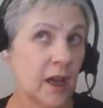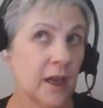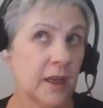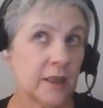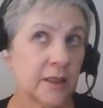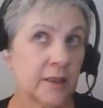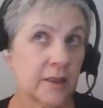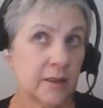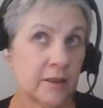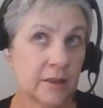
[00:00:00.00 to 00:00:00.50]

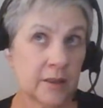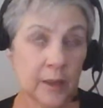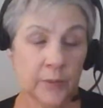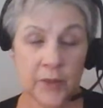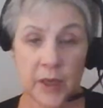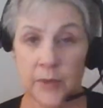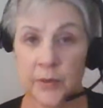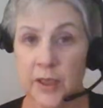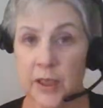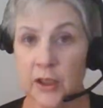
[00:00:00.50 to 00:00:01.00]

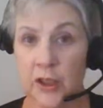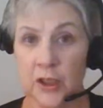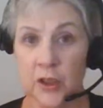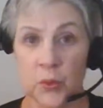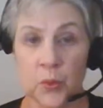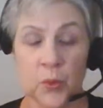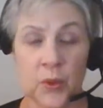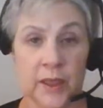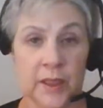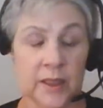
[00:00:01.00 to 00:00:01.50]
Sometimes they
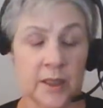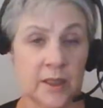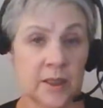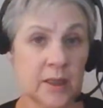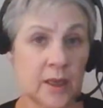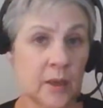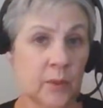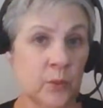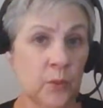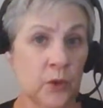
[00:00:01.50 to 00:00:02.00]
just want
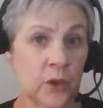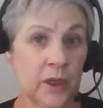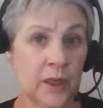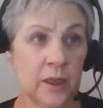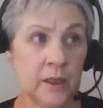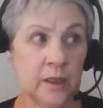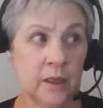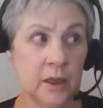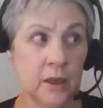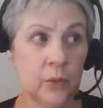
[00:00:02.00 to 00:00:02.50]

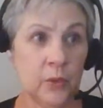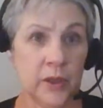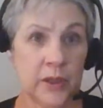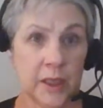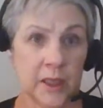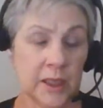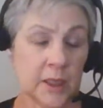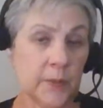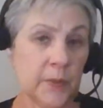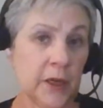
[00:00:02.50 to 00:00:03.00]
someone with
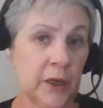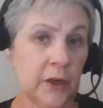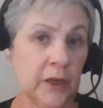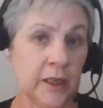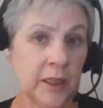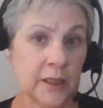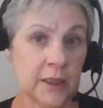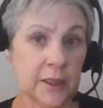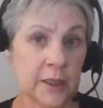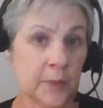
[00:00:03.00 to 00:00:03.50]

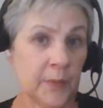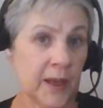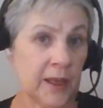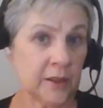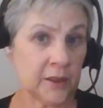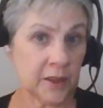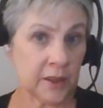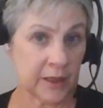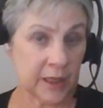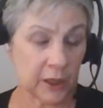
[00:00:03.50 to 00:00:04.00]
experience to
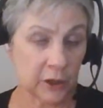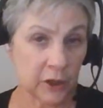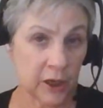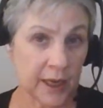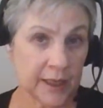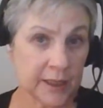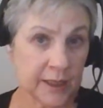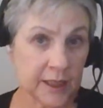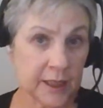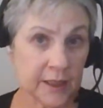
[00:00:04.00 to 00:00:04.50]
bounce their
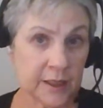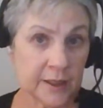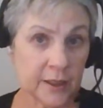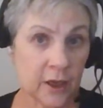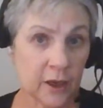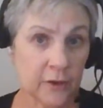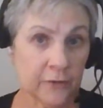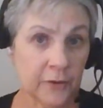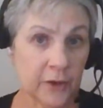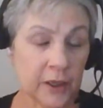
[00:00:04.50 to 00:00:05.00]
ideas
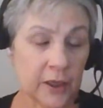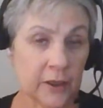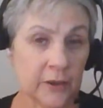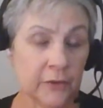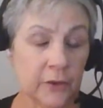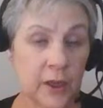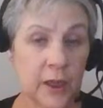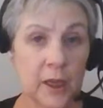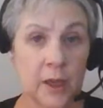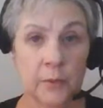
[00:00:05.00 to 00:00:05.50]
off
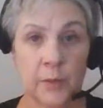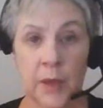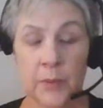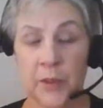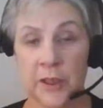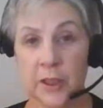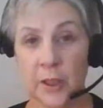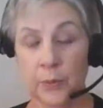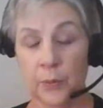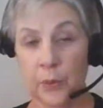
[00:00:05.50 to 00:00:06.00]
of,
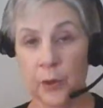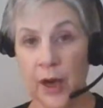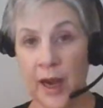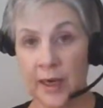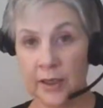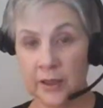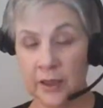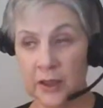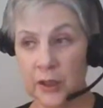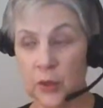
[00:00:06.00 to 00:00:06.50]
maybe to
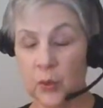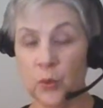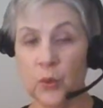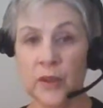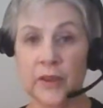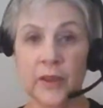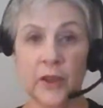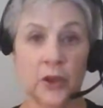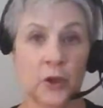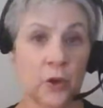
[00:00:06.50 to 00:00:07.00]
practice
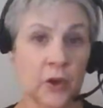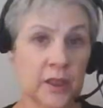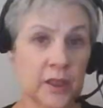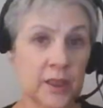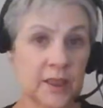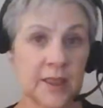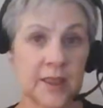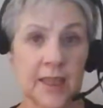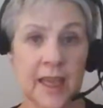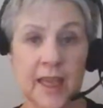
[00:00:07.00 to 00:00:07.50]
what they're going
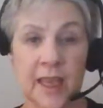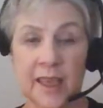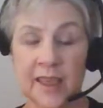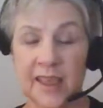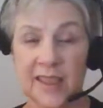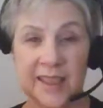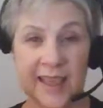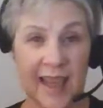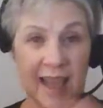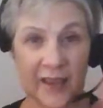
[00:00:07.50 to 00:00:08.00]
to say
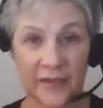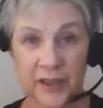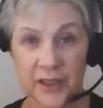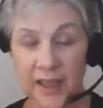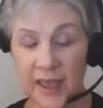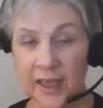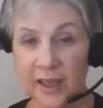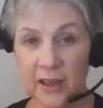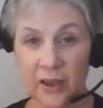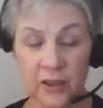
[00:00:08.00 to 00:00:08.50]
because they haven't
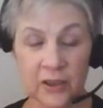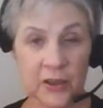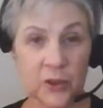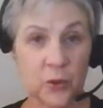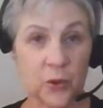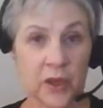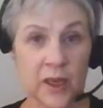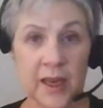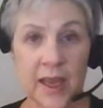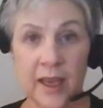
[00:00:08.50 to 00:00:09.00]
got it all
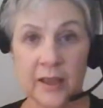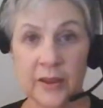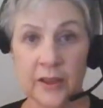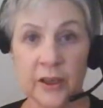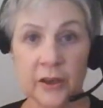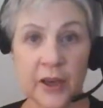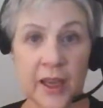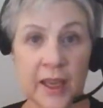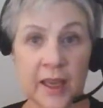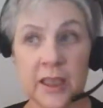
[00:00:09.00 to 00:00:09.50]
sorted out in
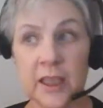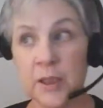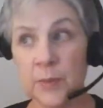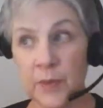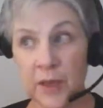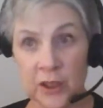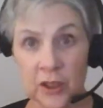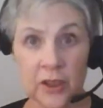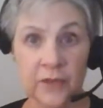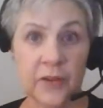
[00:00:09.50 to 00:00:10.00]
their head,
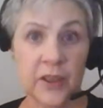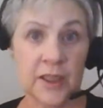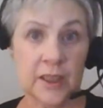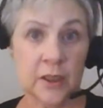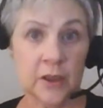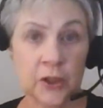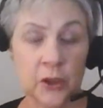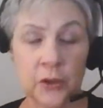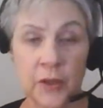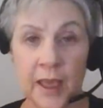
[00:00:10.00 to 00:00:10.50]
especially if it's
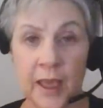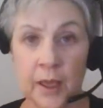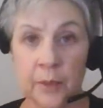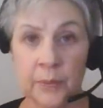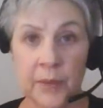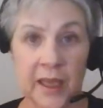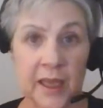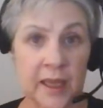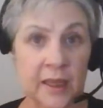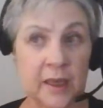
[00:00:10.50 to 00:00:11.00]
a new
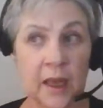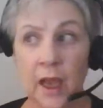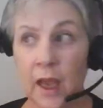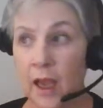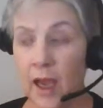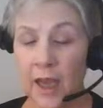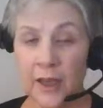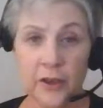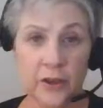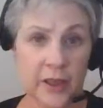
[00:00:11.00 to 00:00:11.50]
campaign.
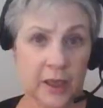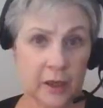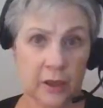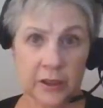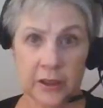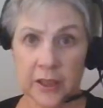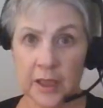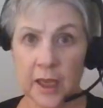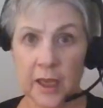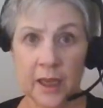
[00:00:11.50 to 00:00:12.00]
I do that
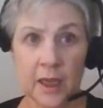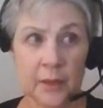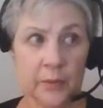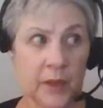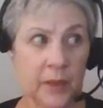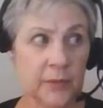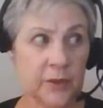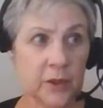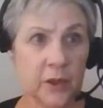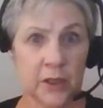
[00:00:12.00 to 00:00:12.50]
all the time.
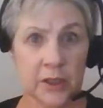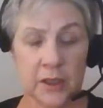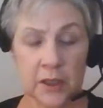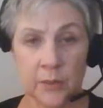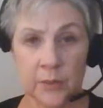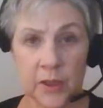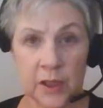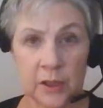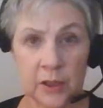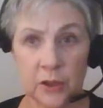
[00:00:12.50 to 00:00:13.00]
I'm starting
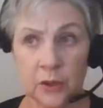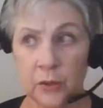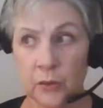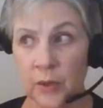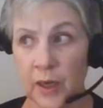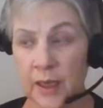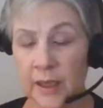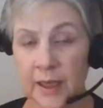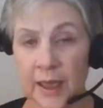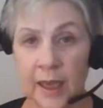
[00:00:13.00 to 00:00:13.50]
something new
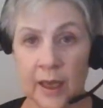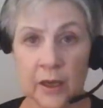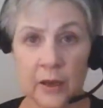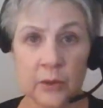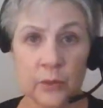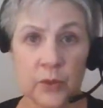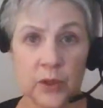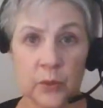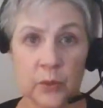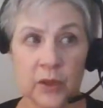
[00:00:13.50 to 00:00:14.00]
right
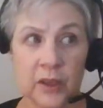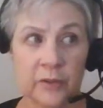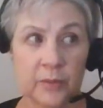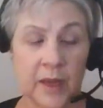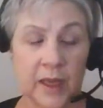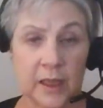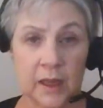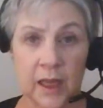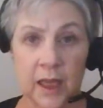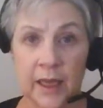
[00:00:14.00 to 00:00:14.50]
now with one of
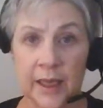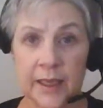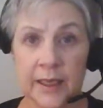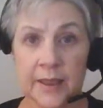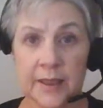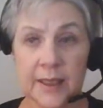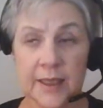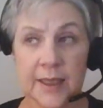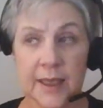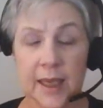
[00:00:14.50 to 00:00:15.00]
my
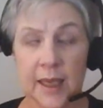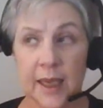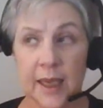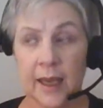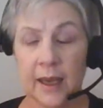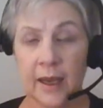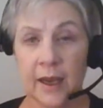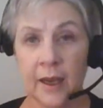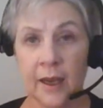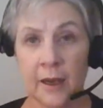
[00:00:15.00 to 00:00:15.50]
clients.
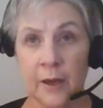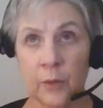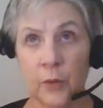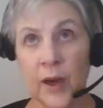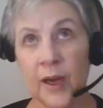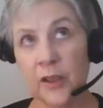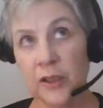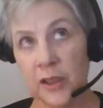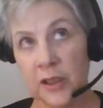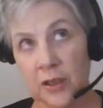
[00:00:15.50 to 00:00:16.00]

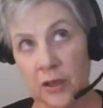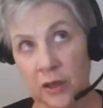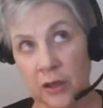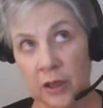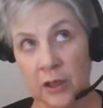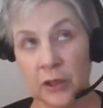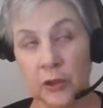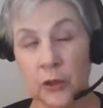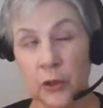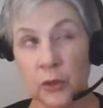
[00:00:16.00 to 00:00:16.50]
We're actually starting
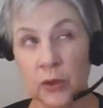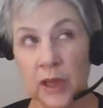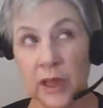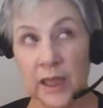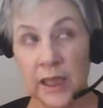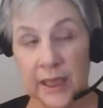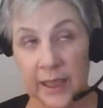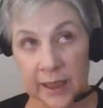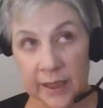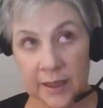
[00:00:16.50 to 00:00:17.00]
on a new
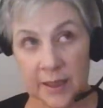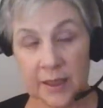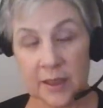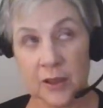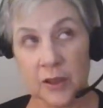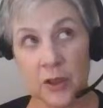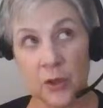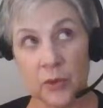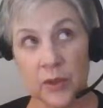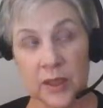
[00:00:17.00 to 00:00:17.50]

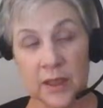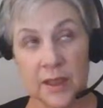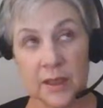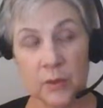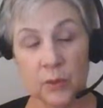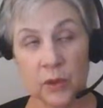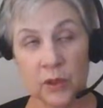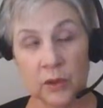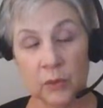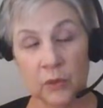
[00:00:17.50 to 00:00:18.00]
list, so
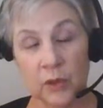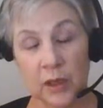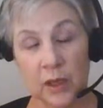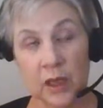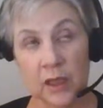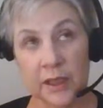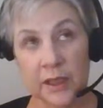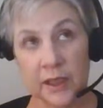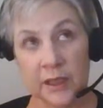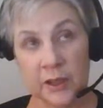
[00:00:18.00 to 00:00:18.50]
we're
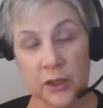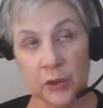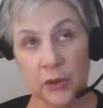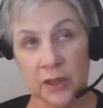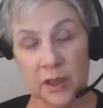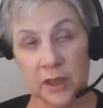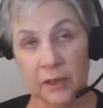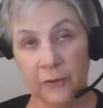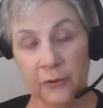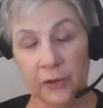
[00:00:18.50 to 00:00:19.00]
calling into
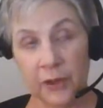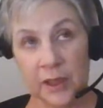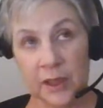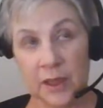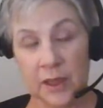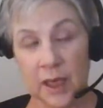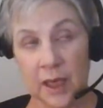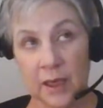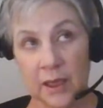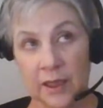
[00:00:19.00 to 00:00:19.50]
a
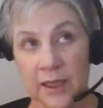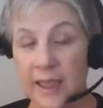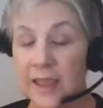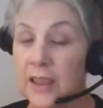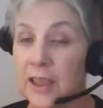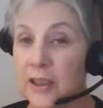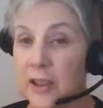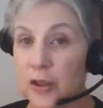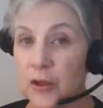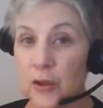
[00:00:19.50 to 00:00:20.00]
different
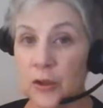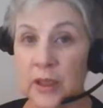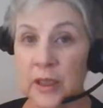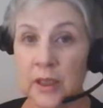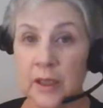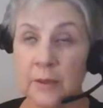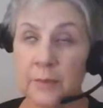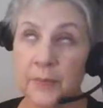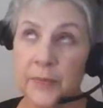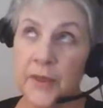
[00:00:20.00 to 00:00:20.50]

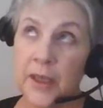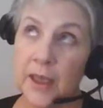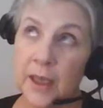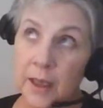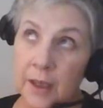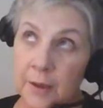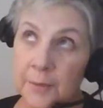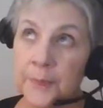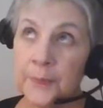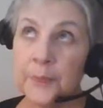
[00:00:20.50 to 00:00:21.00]
industry.
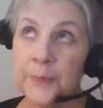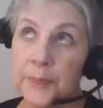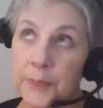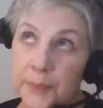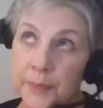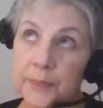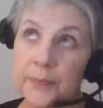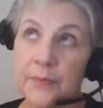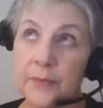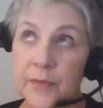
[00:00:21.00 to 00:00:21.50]

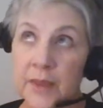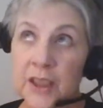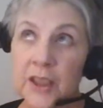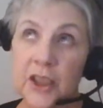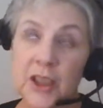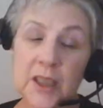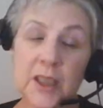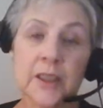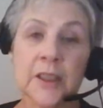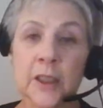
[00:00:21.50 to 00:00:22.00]
It's
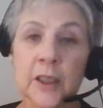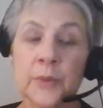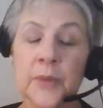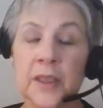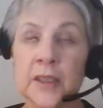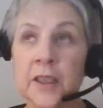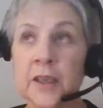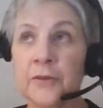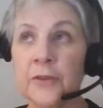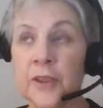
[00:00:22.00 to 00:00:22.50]
just a little
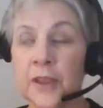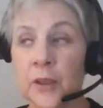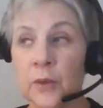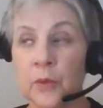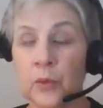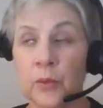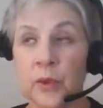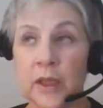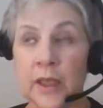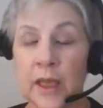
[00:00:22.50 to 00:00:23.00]
bit different
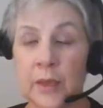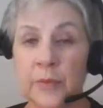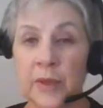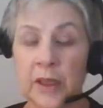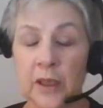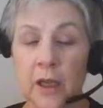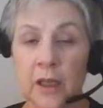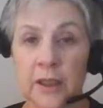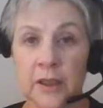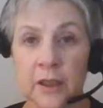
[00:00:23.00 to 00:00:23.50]
that we had
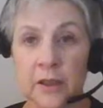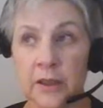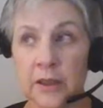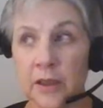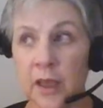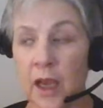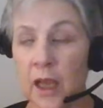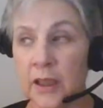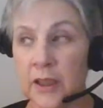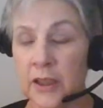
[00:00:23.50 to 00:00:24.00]
been calling on
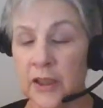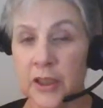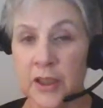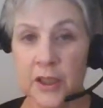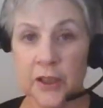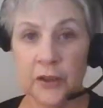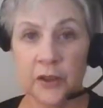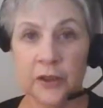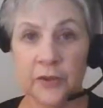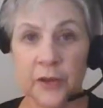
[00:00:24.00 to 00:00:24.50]

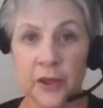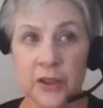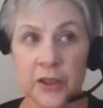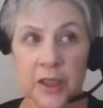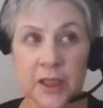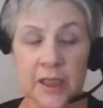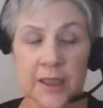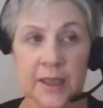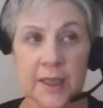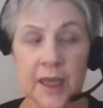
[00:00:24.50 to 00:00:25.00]
colleges and
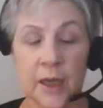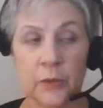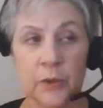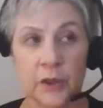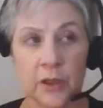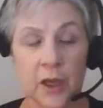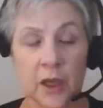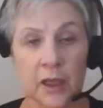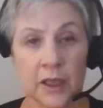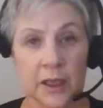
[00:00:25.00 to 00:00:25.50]
universities. Now
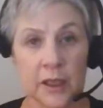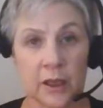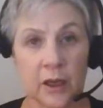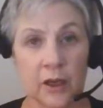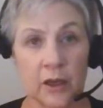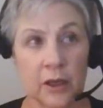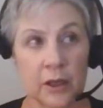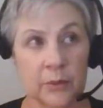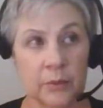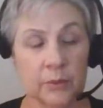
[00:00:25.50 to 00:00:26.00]
we're calling
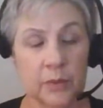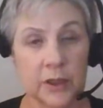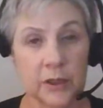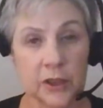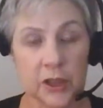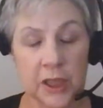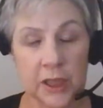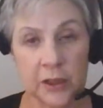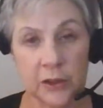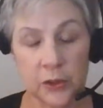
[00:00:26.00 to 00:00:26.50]
on
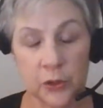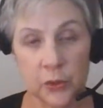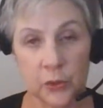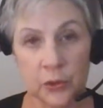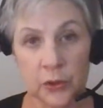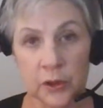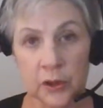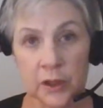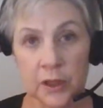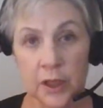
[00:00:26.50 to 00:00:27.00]
machine
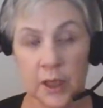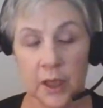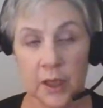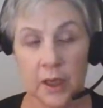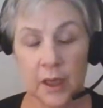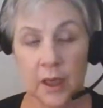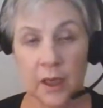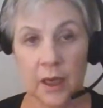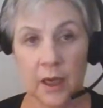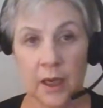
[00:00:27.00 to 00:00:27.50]
tool
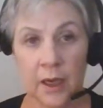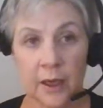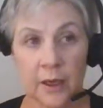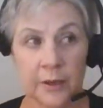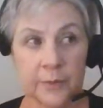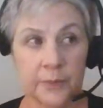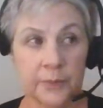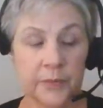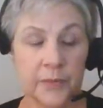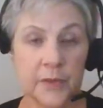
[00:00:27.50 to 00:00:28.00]

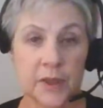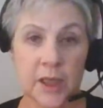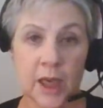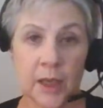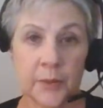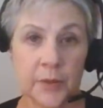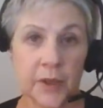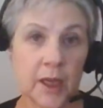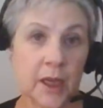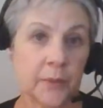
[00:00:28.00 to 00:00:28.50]

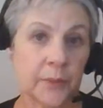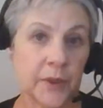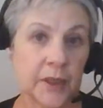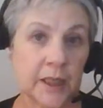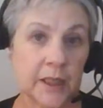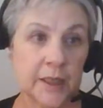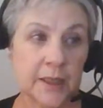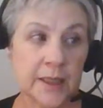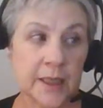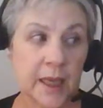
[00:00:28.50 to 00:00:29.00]
type
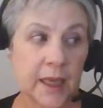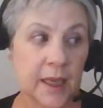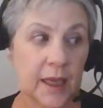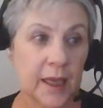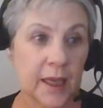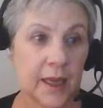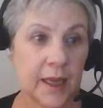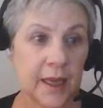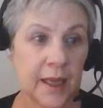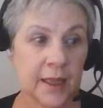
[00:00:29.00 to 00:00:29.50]
companies.
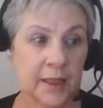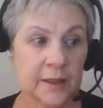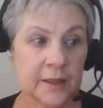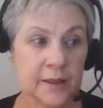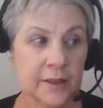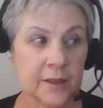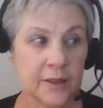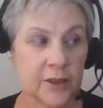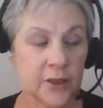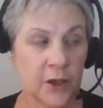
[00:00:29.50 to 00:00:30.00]

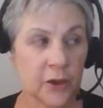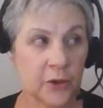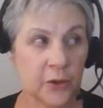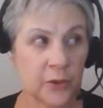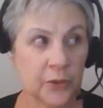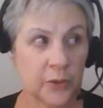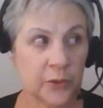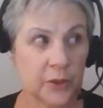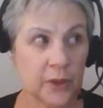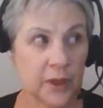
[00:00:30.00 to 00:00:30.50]
And
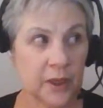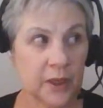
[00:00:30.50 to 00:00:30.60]
so